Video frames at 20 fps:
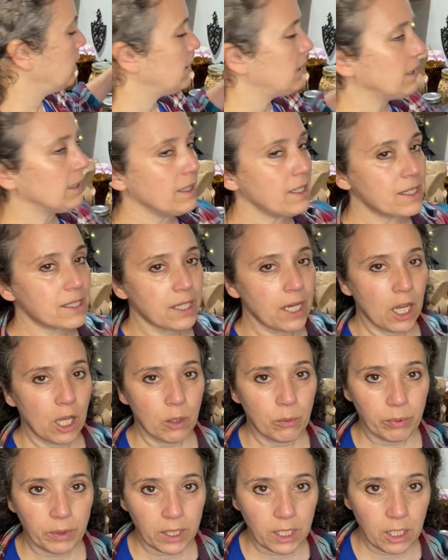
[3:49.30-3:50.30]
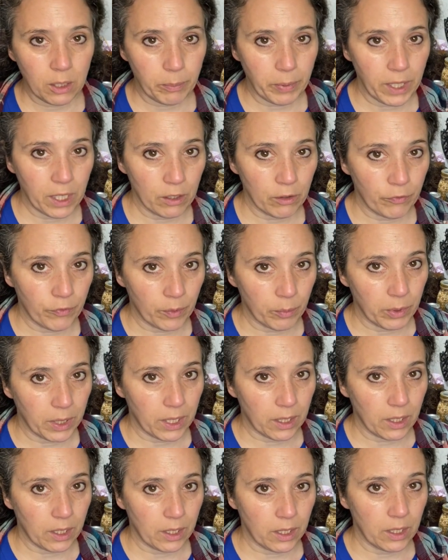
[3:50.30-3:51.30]
at least help keep air from
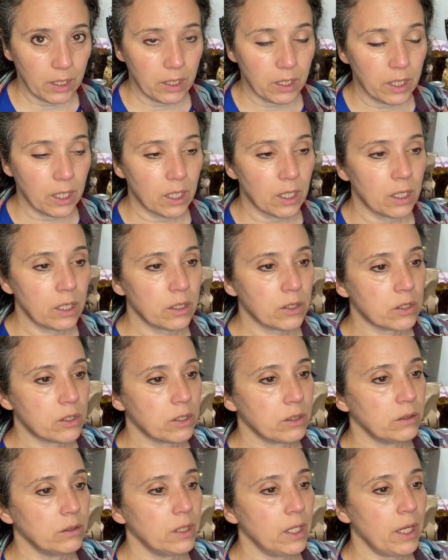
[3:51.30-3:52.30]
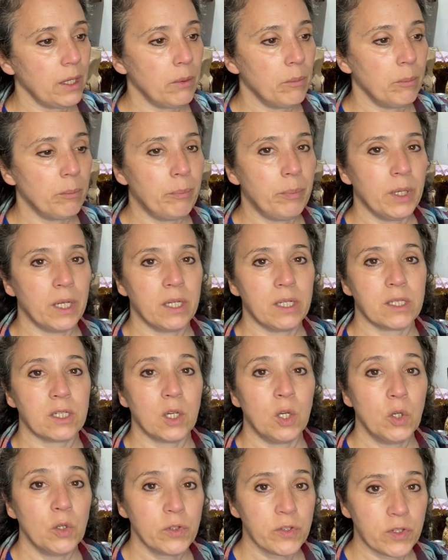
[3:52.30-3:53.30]
getting in there. But
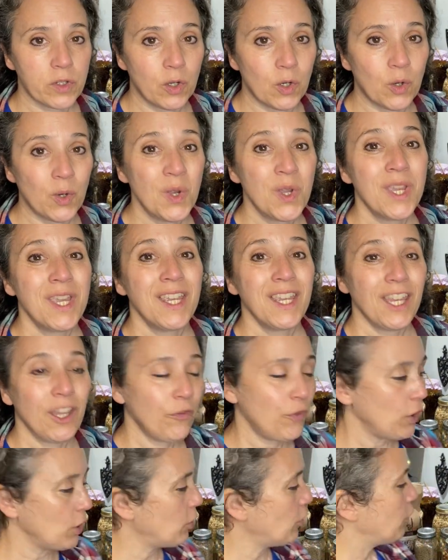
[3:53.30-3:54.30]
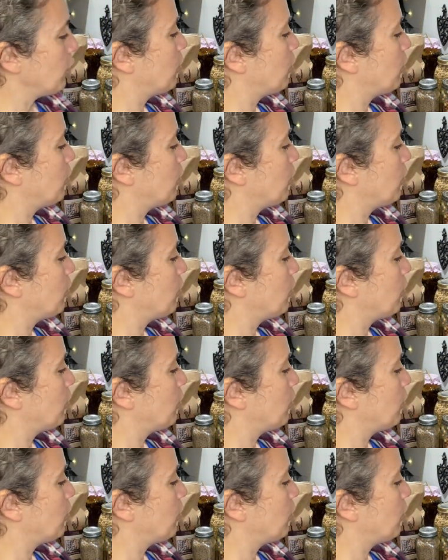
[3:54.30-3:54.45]
also if you go to